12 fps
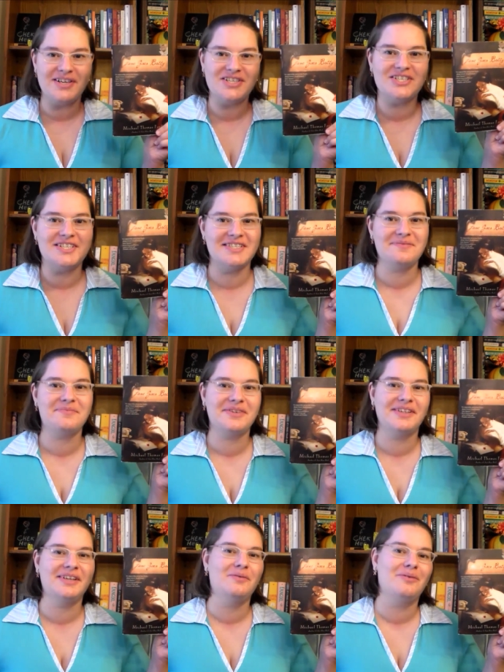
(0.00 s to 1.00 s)
Like, she doesn't
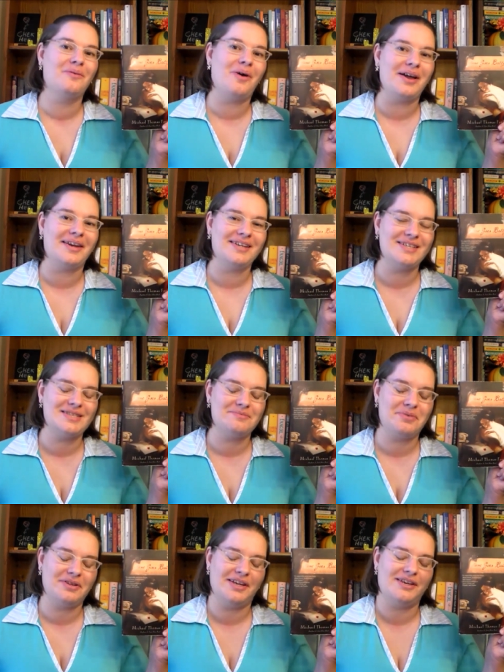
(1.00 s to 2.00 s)
really want it,
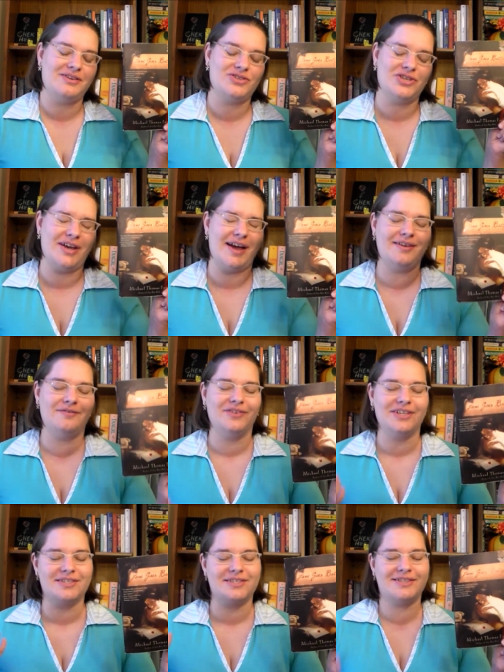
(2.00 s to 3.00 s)
but like she kind of
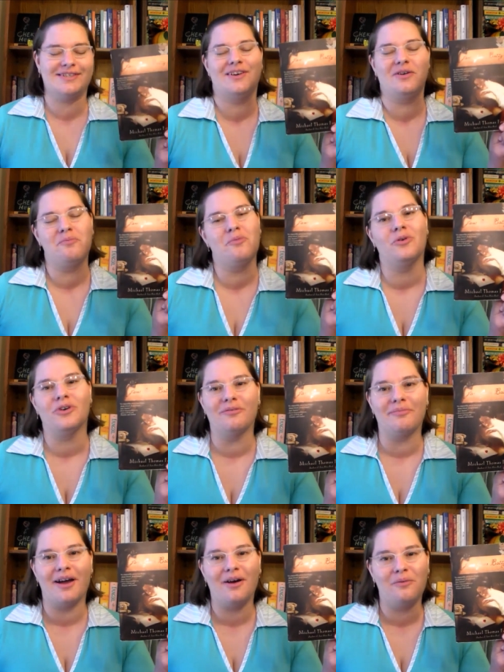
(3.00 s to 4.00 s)
needs to know more
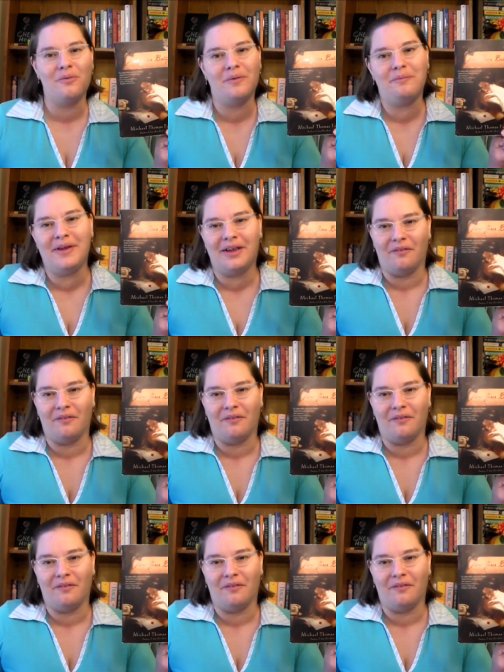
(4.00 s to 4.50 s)
about what